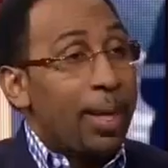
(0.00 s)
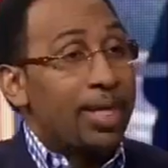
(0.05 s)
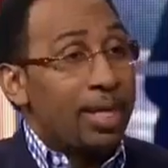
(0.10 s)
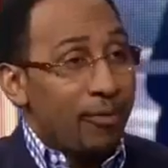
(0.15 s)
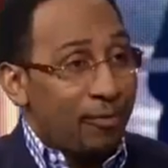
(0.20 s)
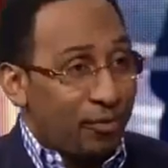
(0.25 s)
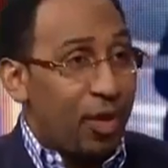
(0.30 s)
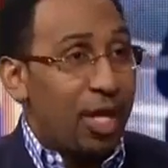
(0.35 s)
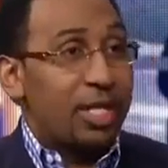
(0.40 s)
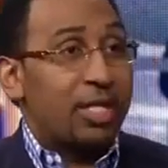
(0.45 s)
a
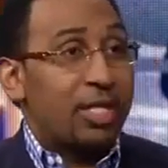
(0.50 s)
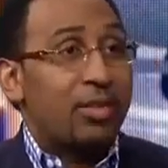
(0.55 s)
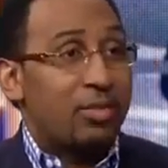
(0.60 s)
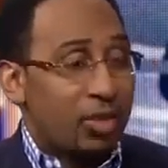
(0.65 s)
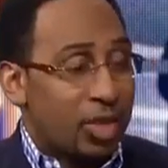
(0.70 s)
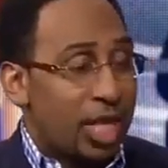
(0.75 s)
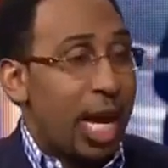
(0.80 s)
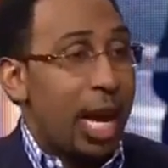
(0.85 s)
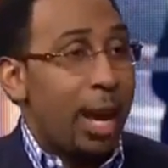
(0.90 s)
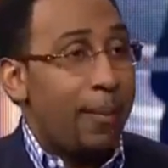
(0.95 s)
defensive
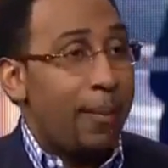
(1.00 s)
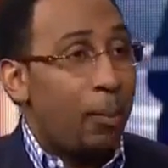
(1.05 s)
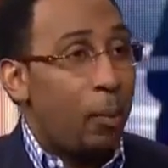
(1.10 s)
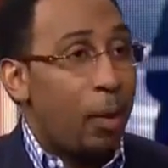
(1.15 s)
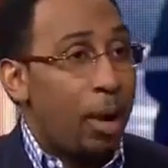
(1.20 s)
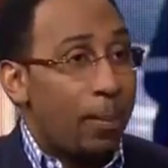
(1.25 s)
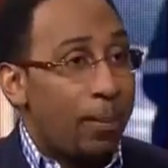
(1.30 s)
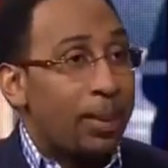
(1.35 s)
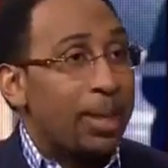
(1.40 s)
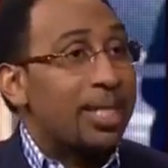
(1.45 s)

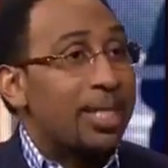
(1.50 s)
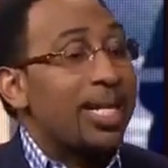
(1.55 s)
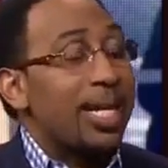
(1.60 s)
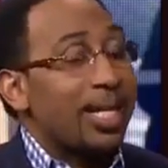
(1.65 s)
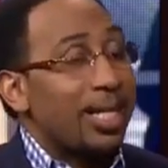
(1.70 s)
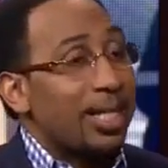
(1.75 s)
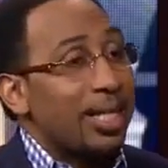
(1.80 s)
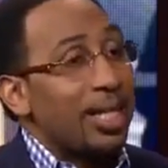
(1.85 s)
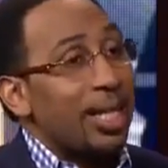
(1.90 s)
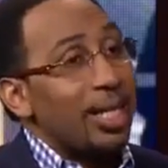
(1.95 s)
standpoint,
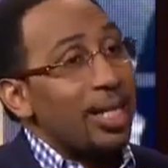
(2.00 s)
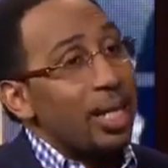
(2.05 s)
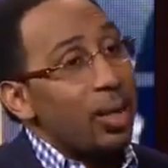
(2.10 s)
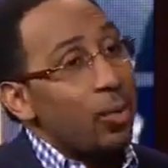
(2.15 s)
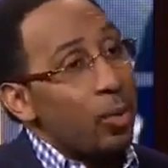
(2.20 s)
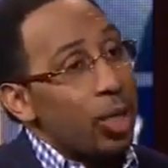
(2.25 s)
particularly